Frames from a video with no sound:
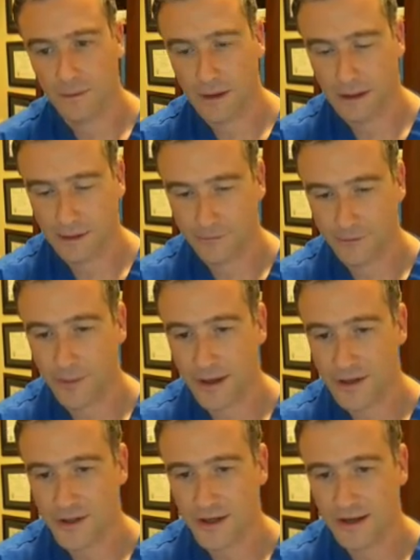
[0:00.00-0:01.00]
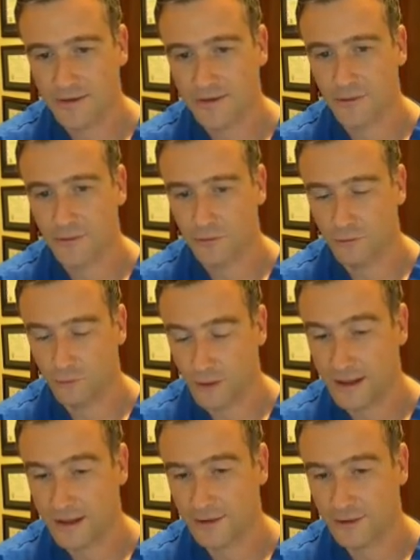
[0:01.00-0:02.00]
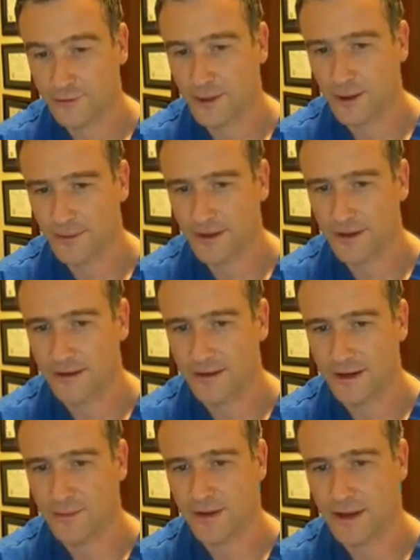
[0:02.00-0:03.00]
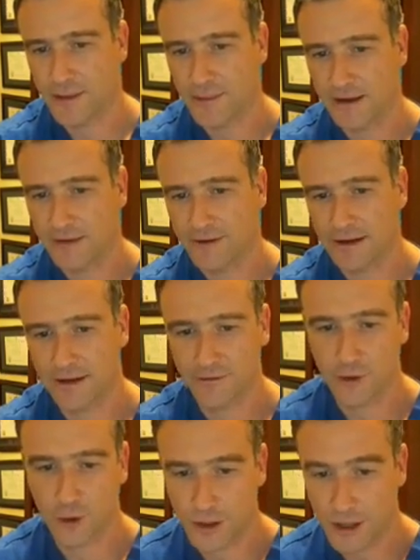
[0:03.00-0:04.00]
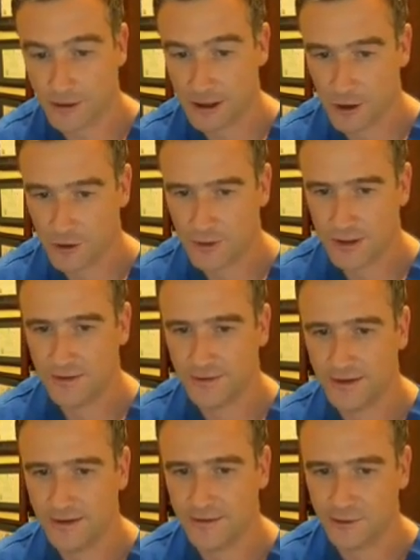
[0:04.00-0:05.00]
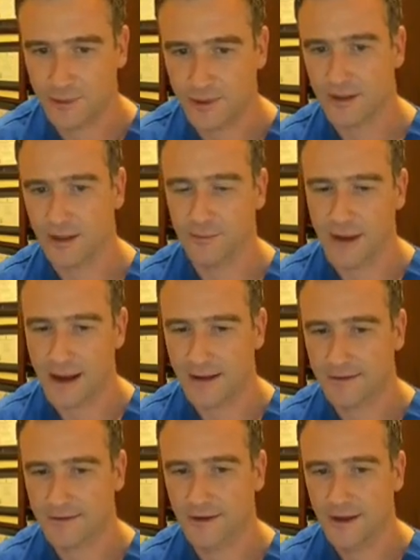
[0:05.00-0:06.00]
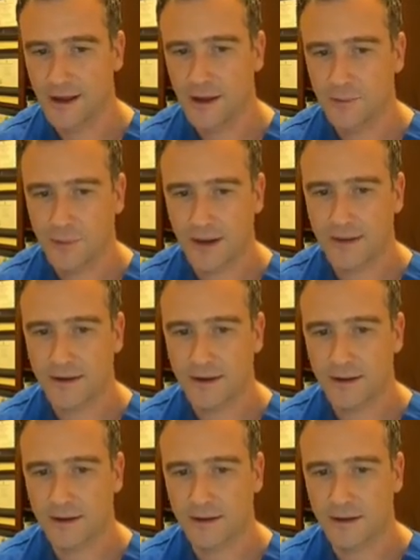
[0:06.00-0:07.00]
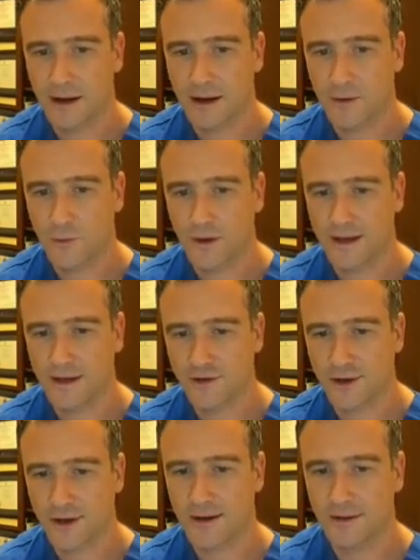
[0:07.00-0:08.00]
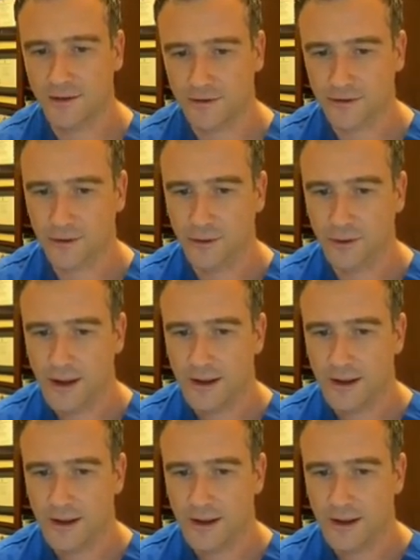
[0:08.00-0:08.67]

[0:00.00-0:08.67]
If a patient has weaning-induced pulmonary edema, they may in fact have coronary artery disease that's being unmasked by the weaning trial. And so